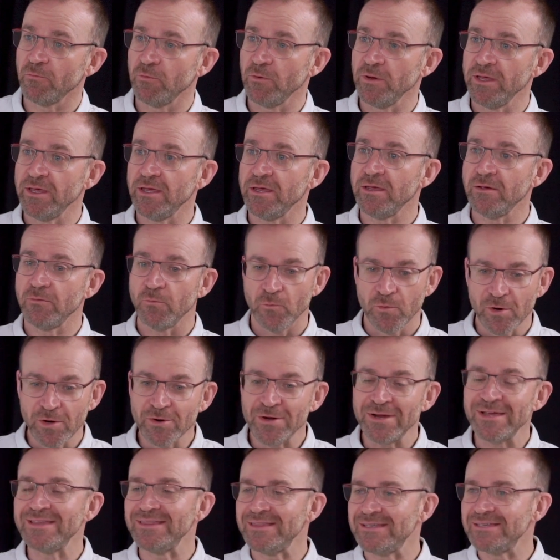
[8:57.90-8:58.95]
We're
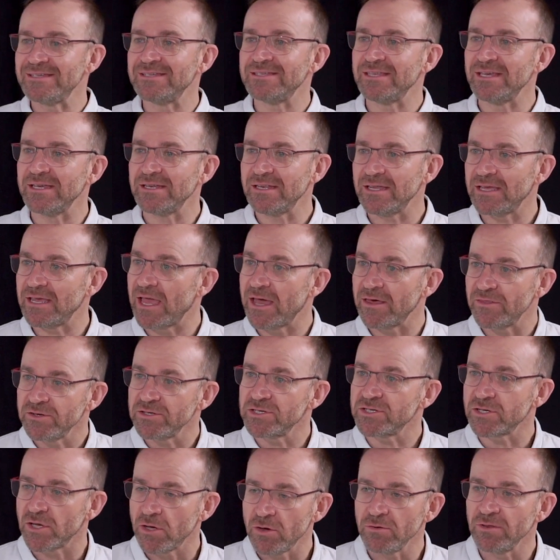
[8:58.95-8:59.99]
in this thing together,
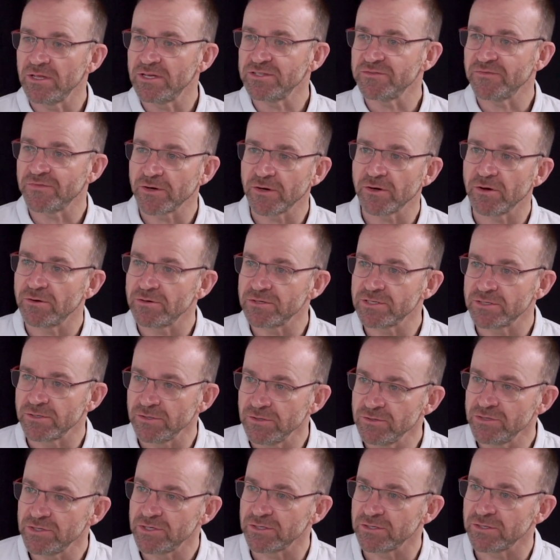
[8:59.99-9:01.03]
so let's figure out a
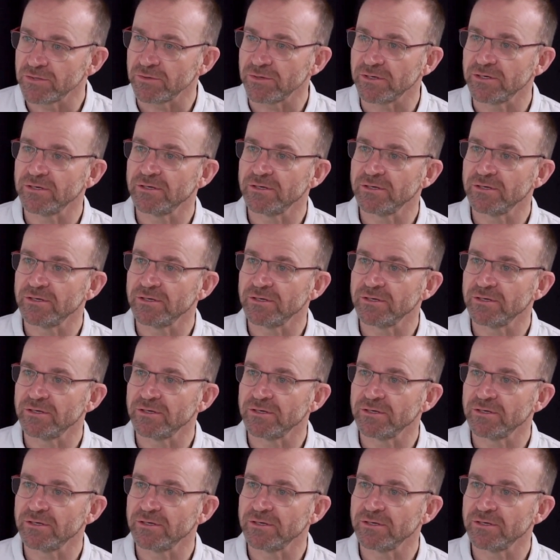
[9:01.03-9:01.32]
solution to it.